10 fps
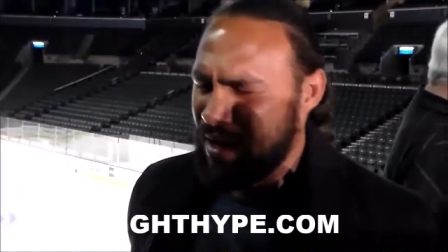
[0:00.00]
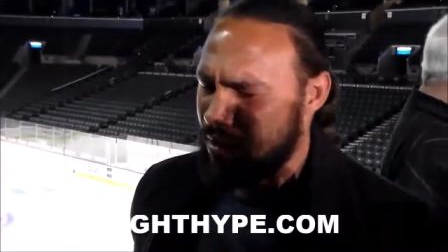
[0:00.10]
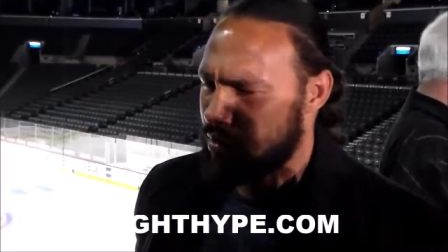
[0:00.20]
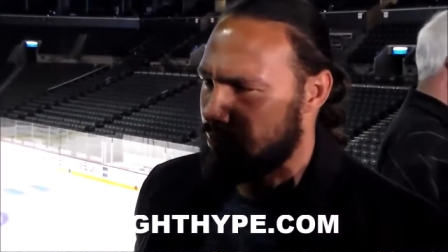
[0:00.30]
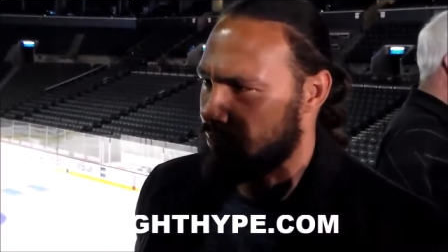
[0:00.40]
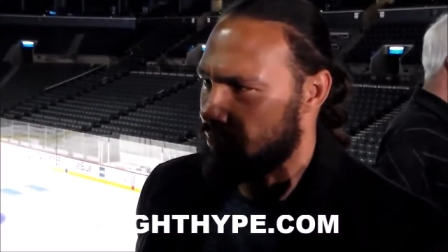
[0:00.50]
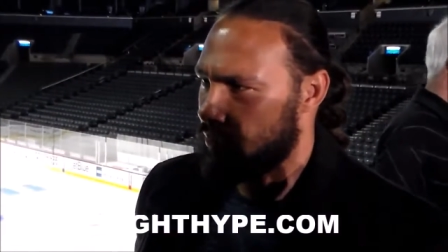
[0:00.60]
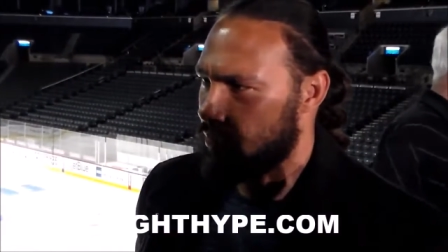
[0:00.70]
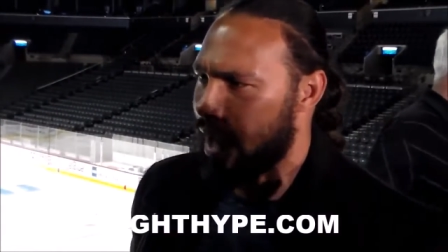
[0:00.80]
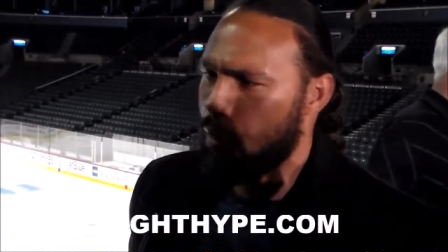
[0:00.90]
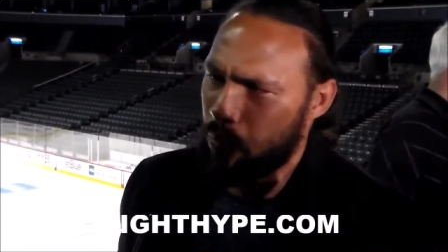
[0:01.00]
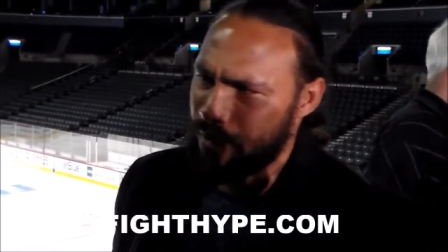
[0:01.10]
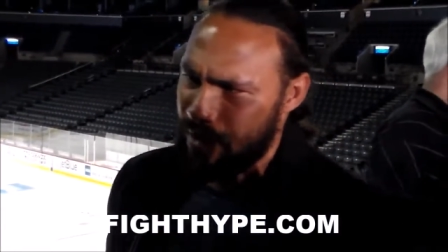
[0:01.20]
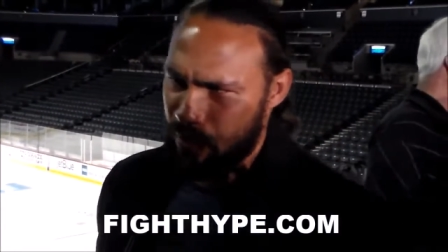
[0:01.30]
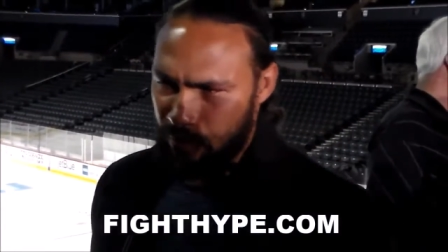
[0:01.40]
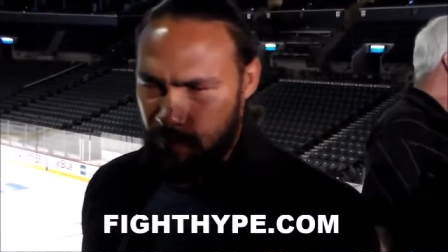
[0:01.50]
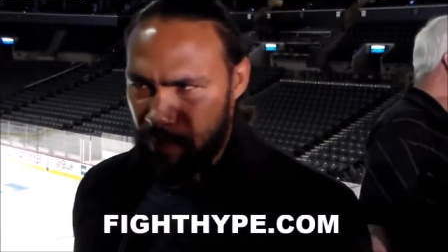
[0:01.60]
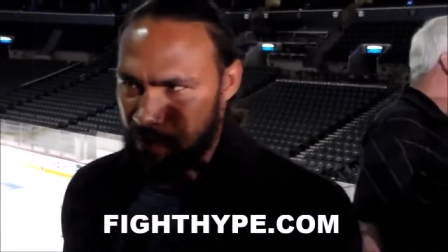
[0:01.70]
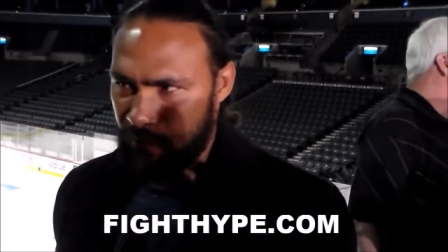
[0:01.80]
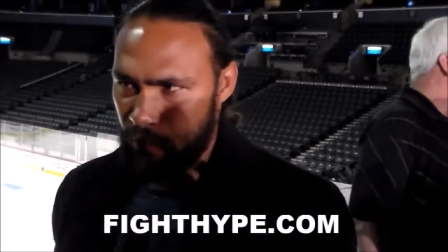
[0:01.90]
me. I was Errol
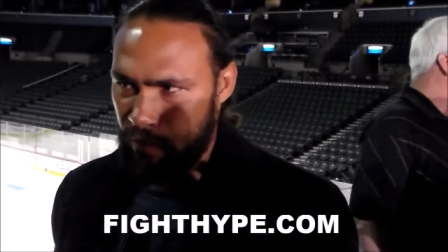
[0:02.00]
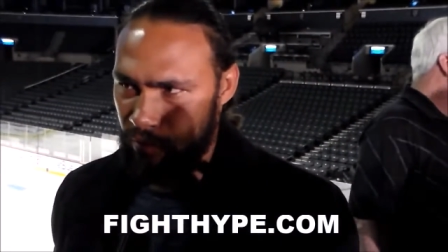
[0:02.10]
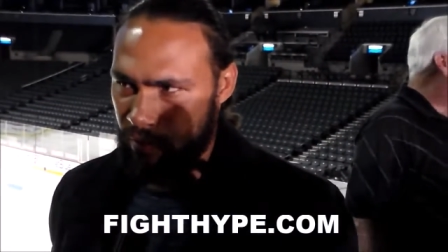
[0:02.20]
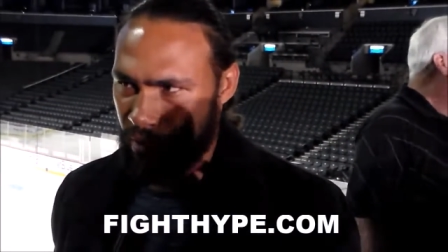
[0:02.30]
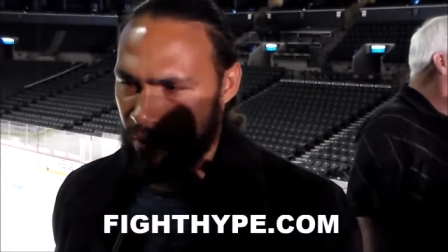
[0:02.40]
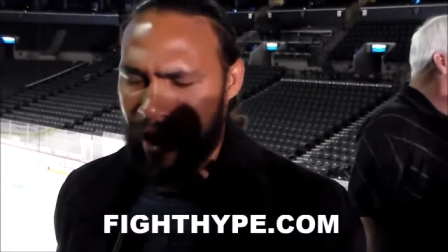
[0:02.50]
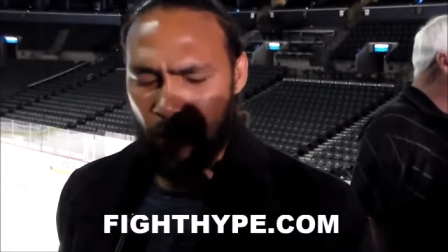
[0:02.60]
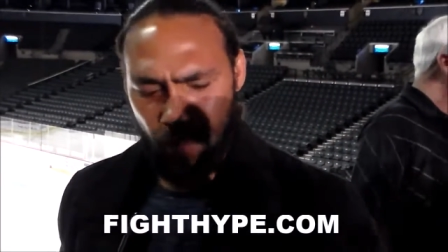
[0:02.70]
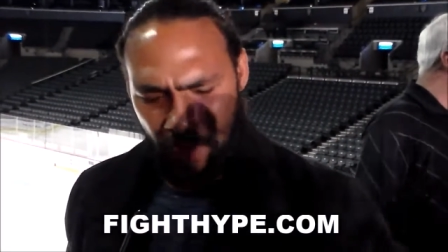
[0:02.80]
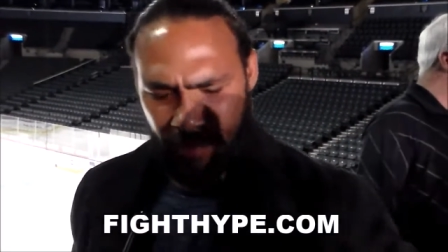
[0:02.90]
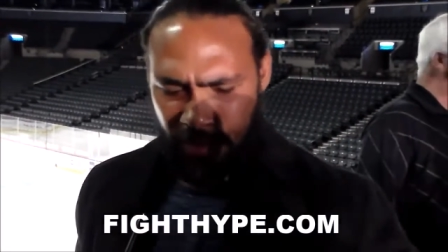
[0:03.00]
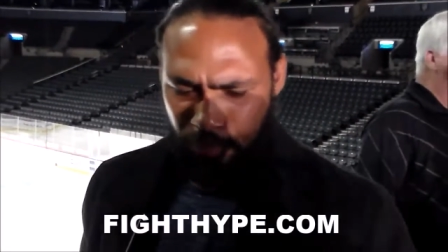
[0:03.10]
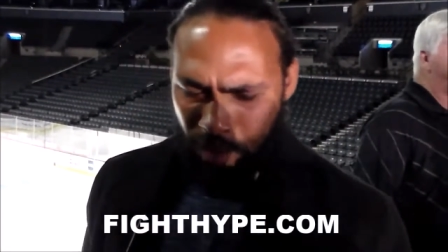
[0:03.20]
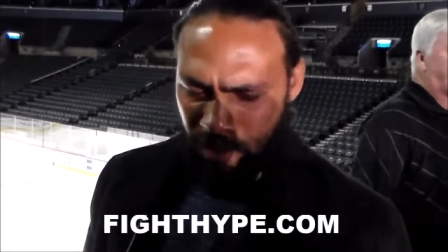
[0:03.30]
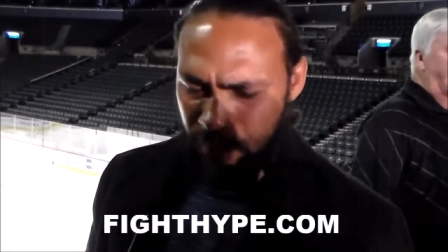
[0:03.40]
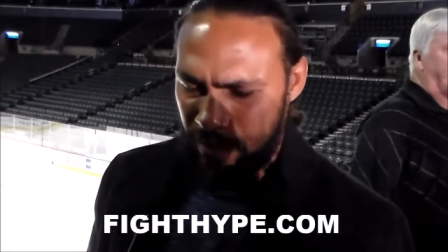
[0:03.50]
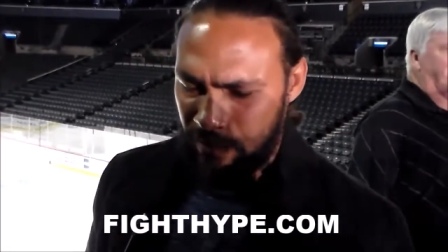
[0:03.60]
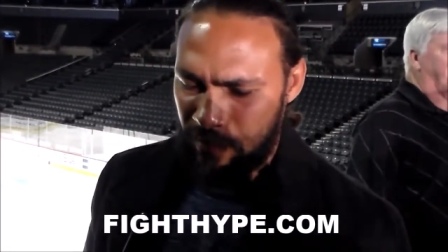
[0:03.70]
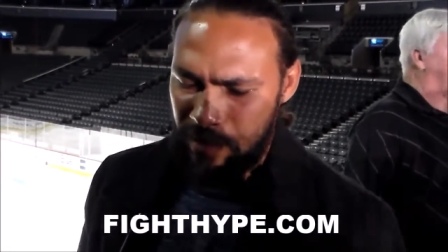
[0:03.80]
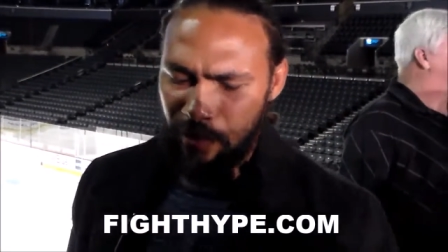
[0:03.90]
Spence 4 years ago. I was the
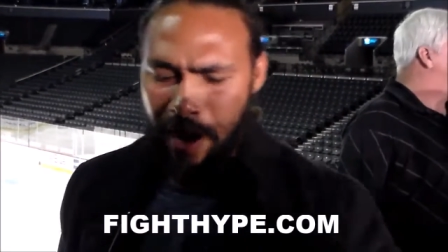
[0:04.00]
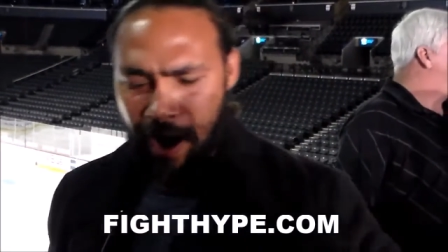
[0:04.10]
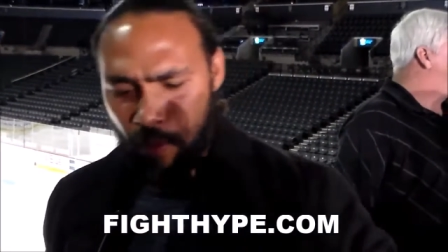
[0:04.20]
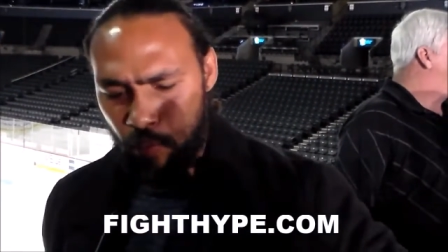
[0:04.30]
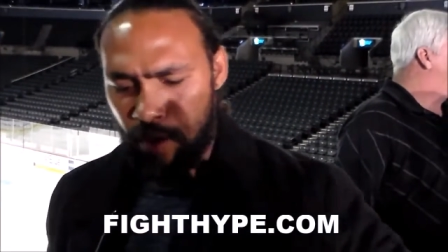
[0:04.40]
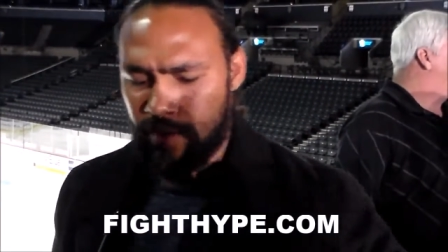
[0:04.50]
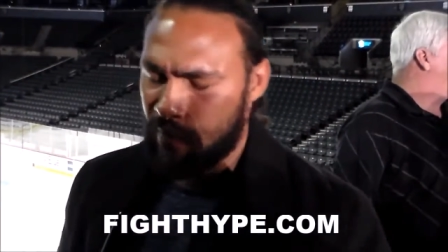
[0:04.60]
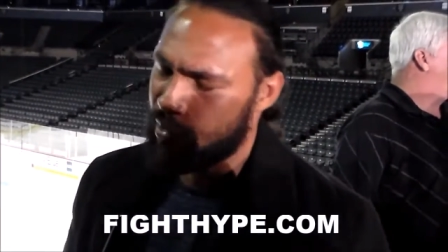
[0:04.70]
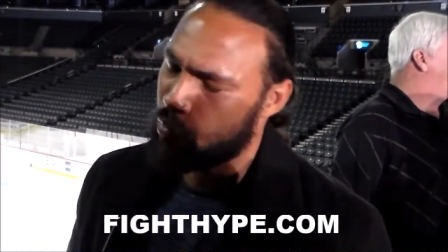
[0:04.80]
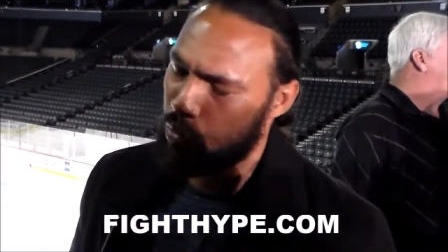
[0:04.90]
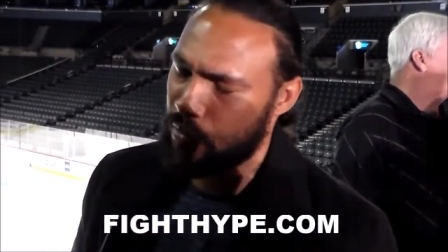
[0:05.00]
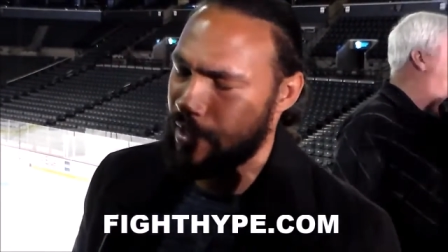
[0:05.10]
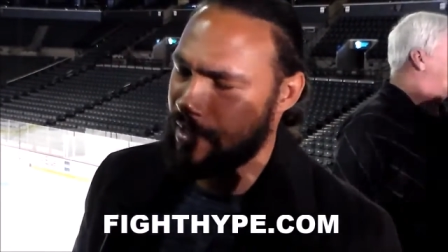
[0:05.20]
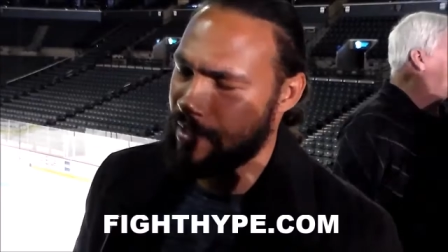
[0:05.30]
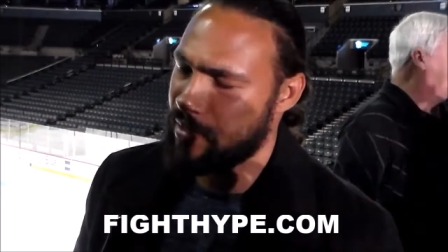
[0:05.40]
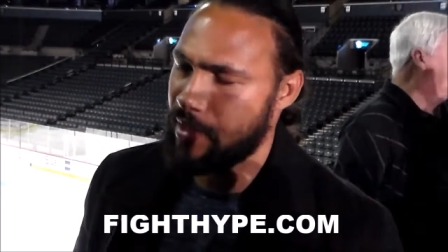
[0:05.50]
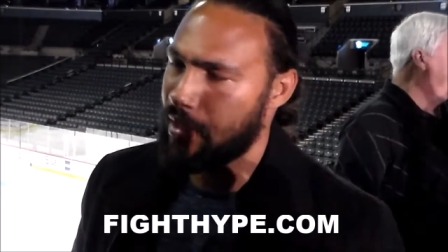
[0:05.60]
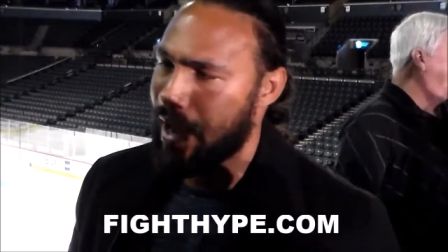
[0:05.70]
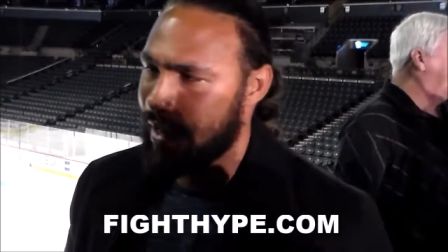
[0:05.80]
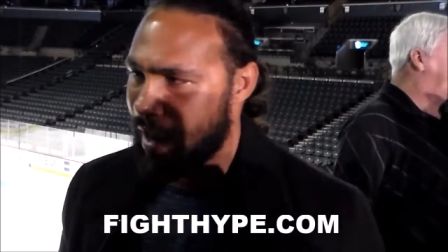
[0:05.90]
prospect of the year. I was every award that he's
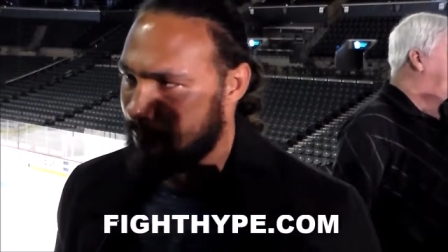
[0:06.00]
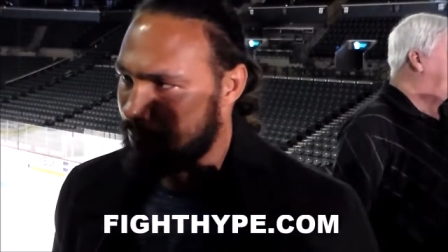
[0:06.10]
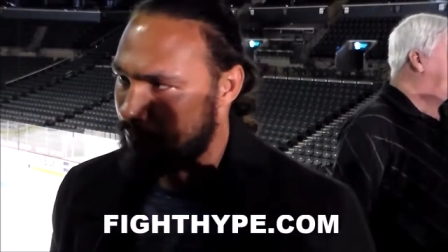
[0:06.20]
getting, I got.